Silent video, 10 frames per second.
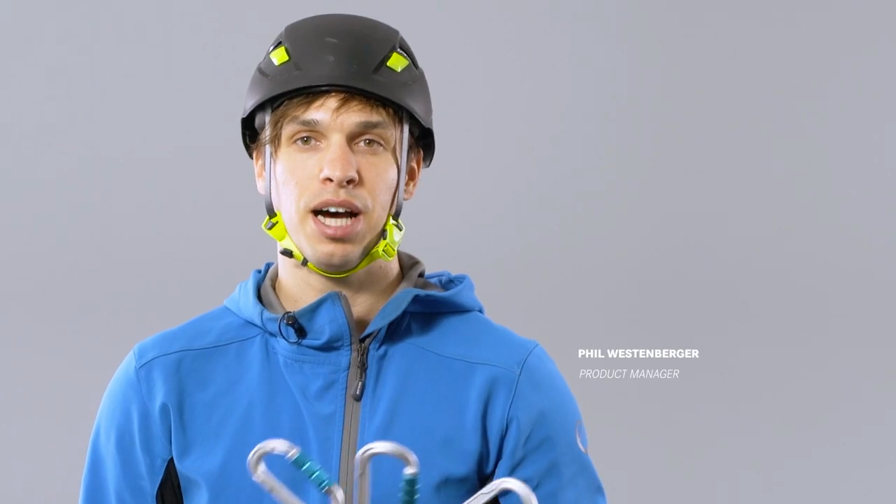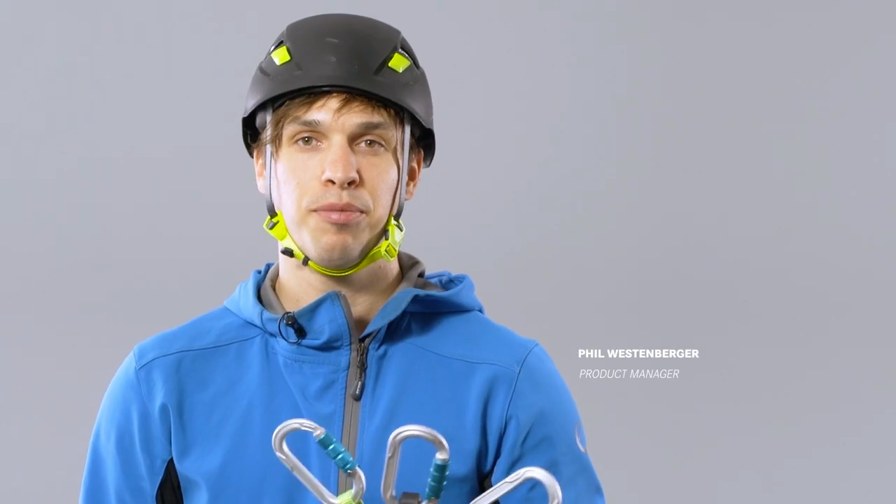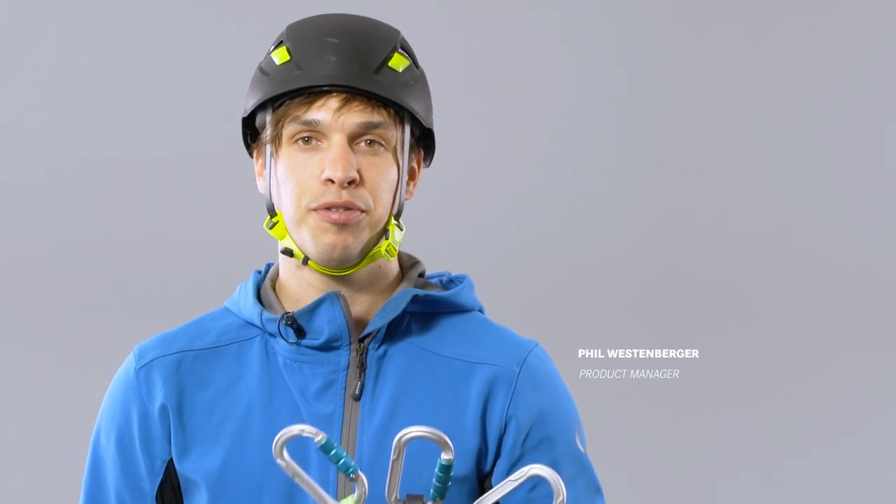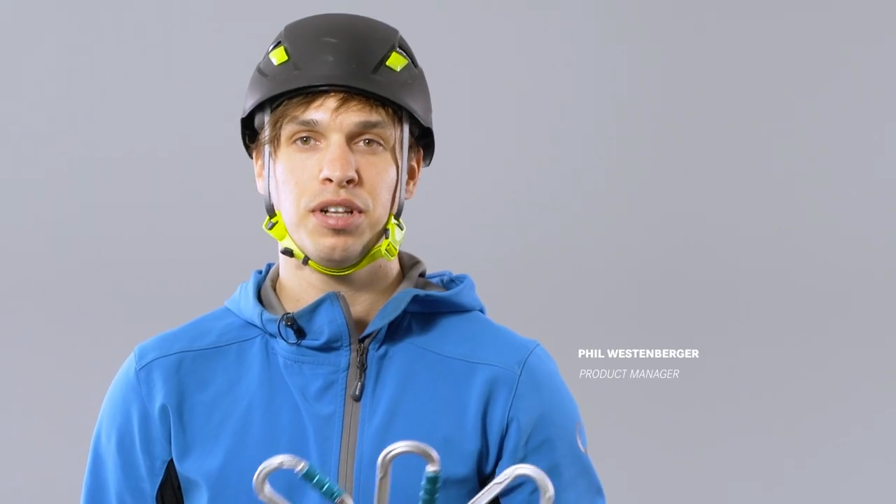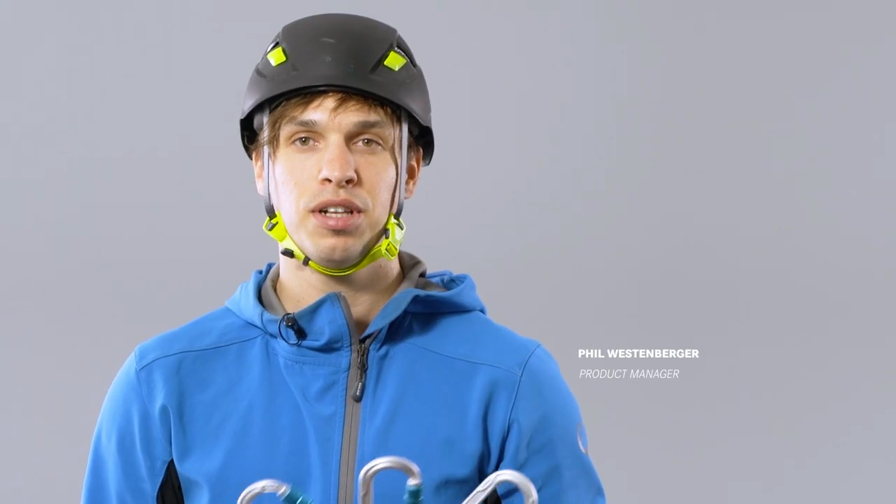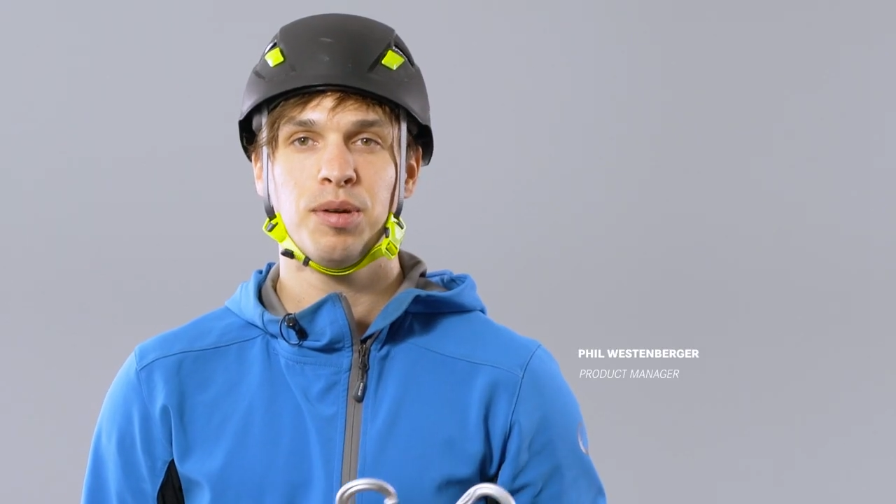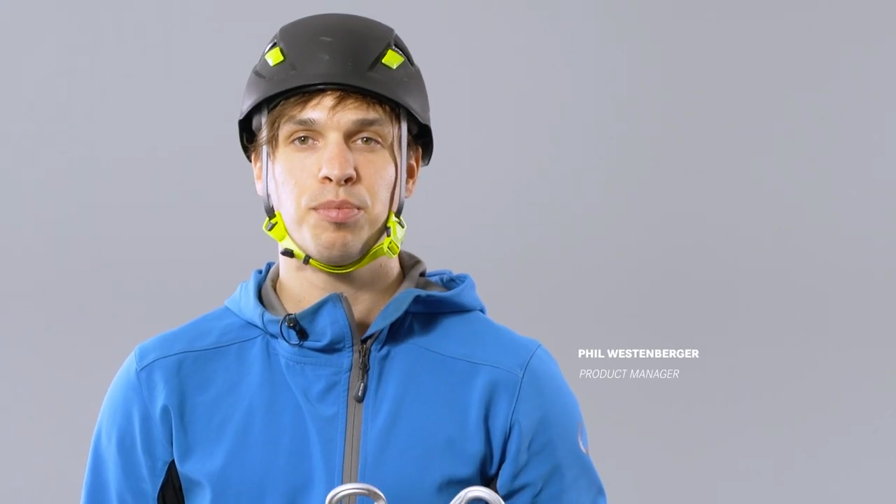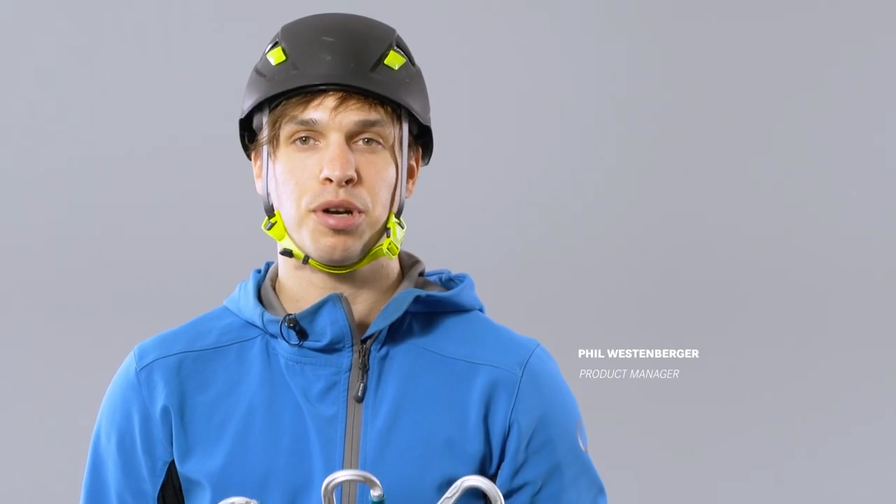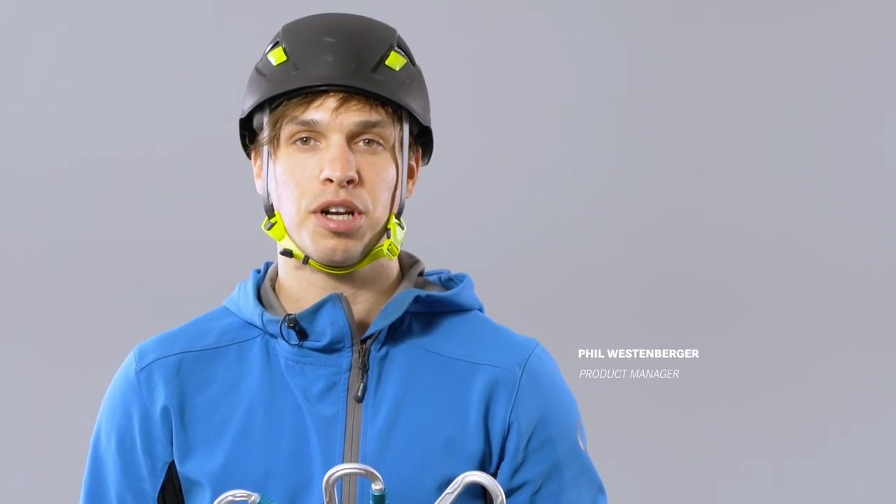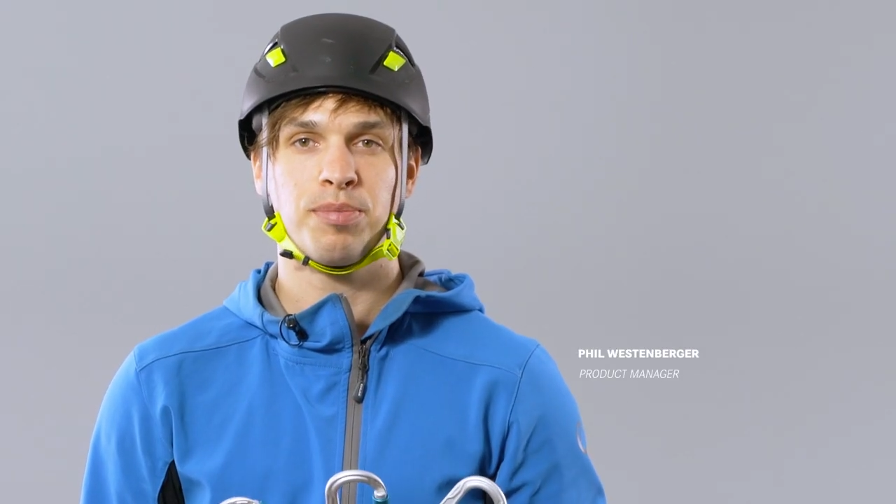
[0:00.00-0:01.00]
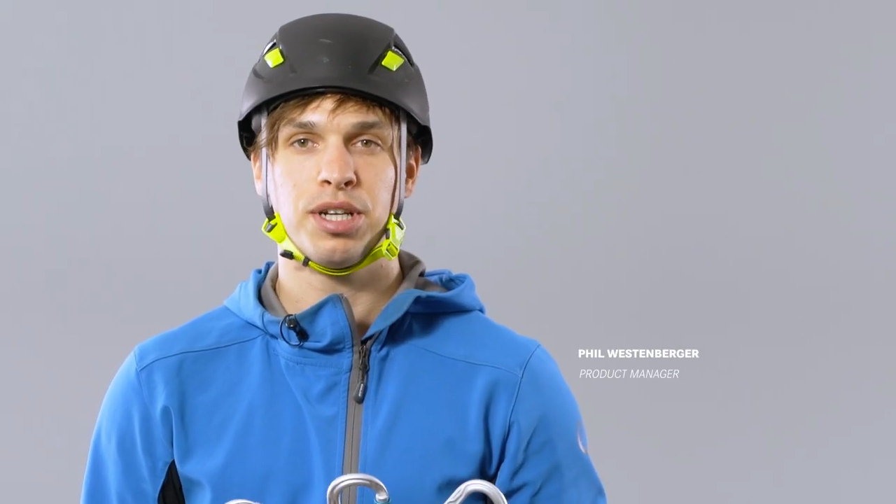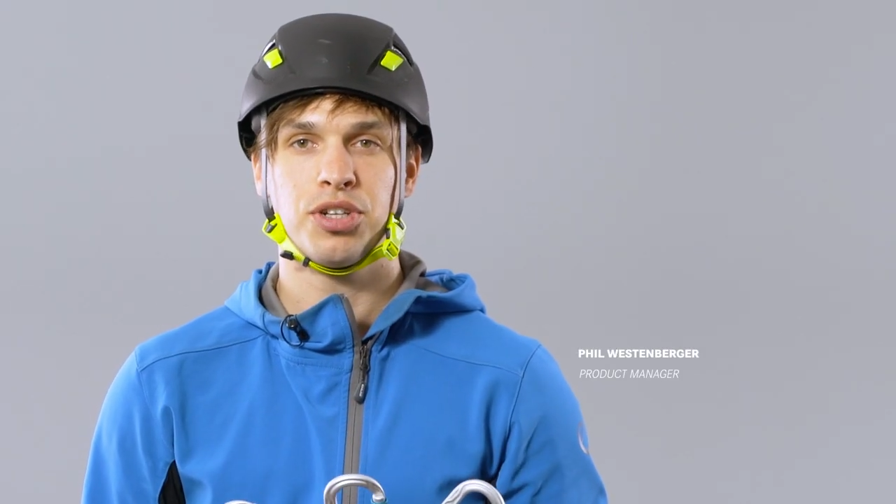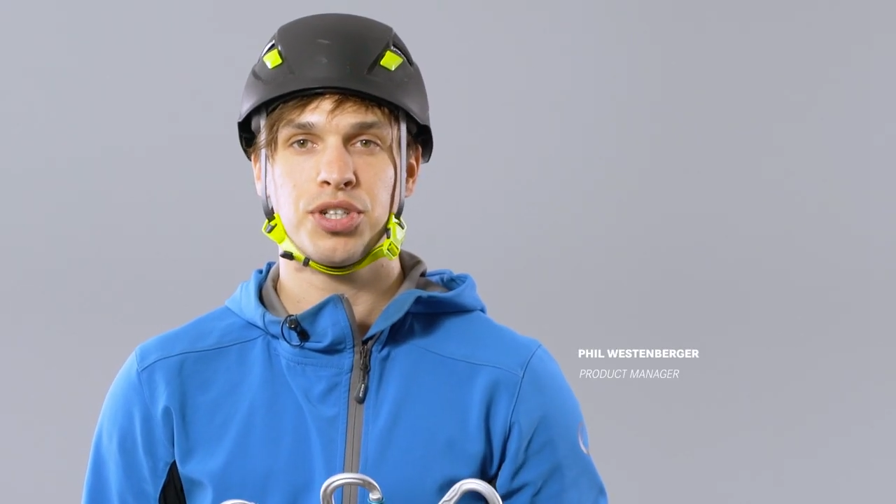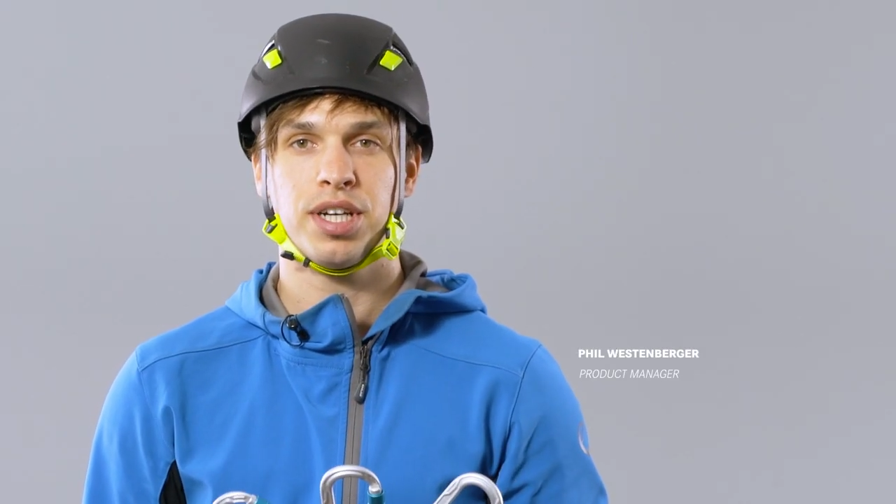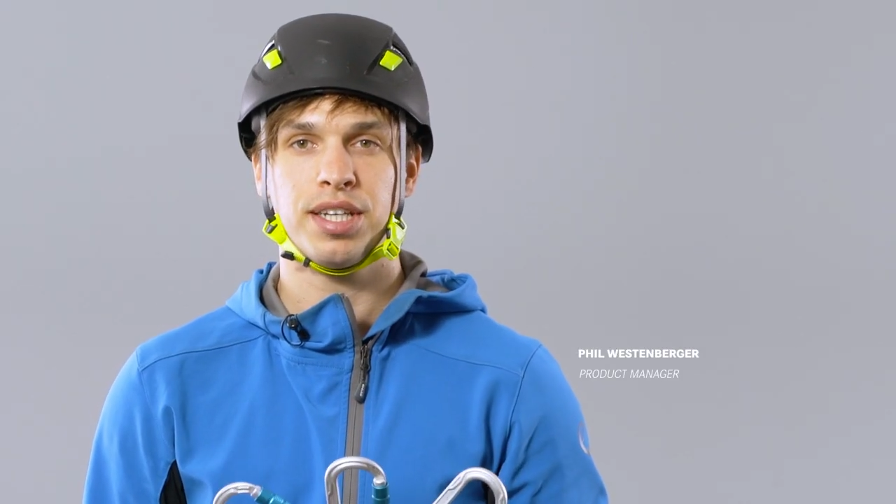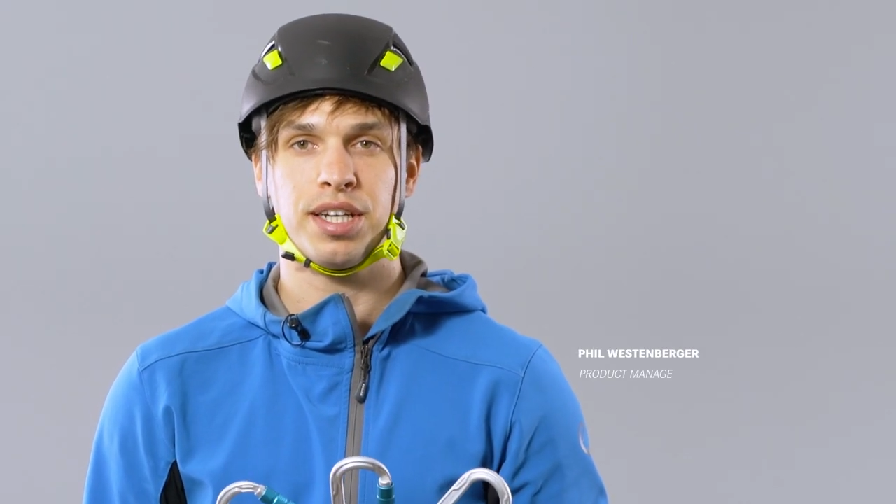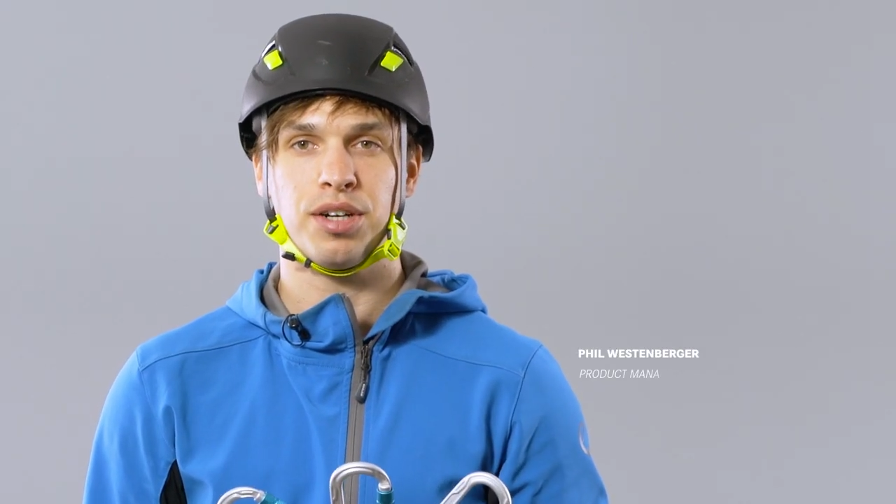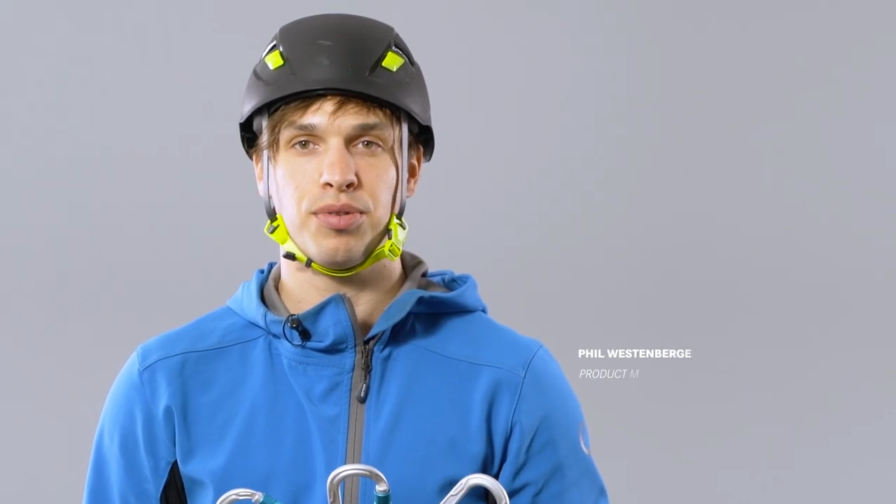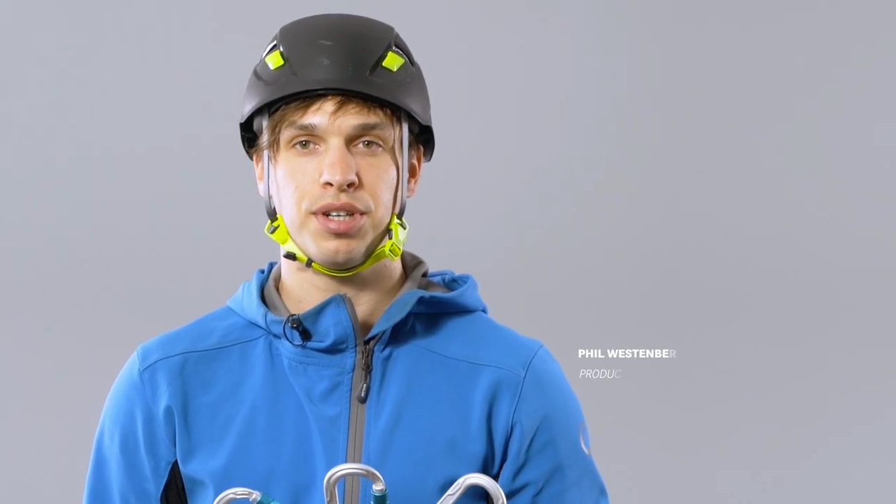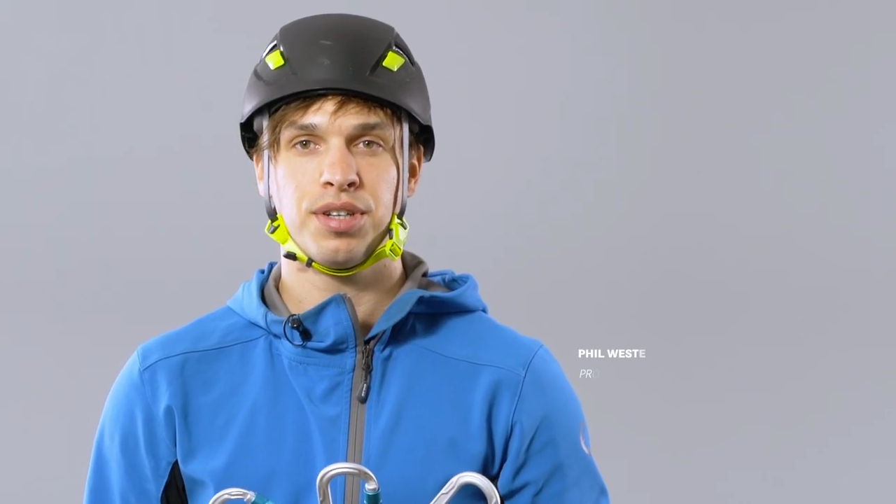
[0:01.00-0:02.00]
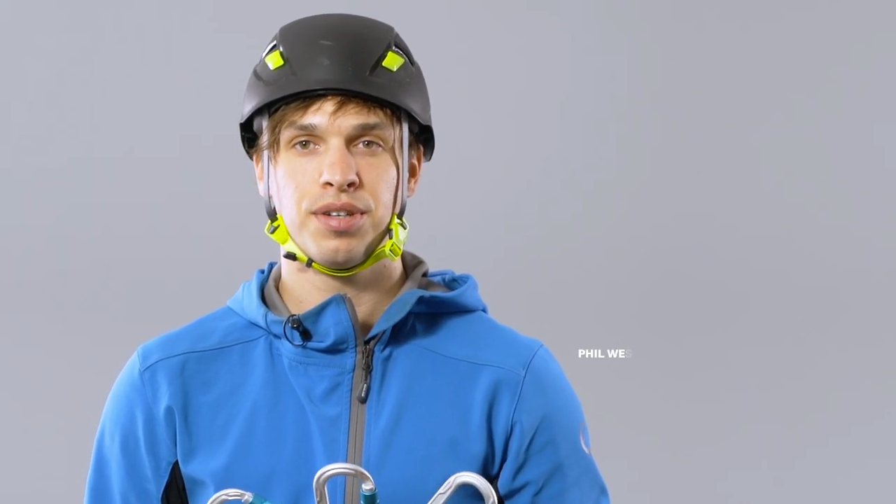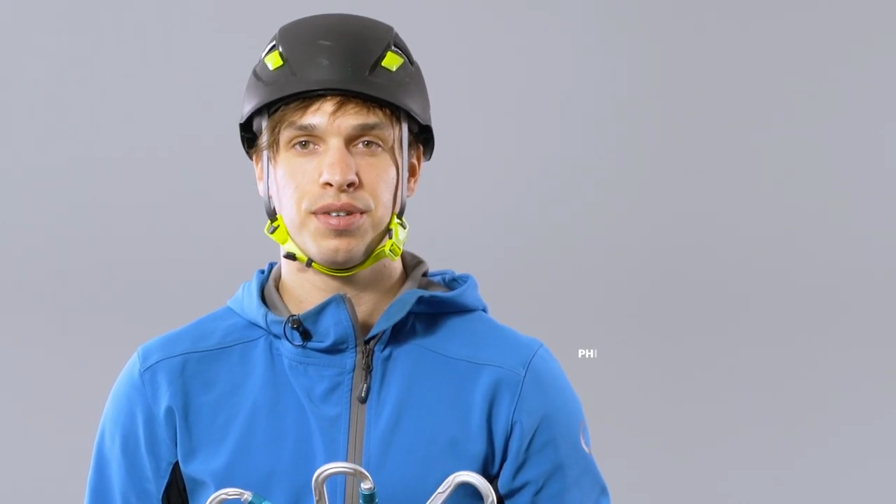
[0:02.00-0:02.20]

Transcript: I'm Phil, product manager at Edelrid.